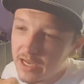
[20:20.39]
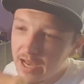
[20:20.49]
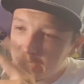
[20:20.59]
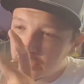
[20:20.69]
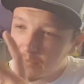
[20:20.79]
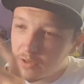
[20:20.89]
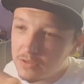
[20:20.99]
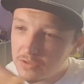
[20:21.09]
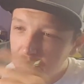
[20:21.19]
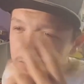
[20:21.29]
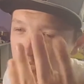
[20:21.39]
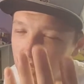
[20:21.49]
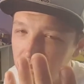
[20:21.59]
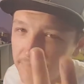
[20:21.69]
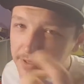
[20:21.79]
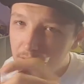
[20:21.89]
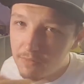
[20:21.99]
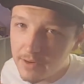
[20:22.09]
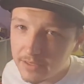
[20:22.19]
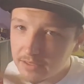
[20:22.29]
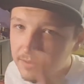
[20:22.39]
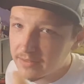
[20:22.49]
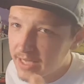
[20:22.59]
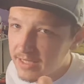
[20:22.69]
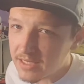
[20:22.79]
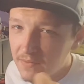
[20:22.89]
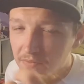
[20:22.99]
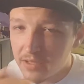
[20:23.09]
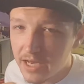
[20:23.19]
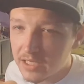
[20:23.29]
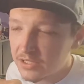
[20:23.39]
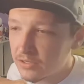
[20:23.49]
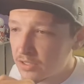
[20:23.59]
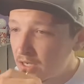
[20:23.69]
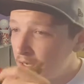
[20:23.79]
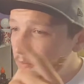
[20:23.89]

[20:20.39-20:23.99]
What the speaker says: extra post screws and 3 O-rings. That's it for the extras.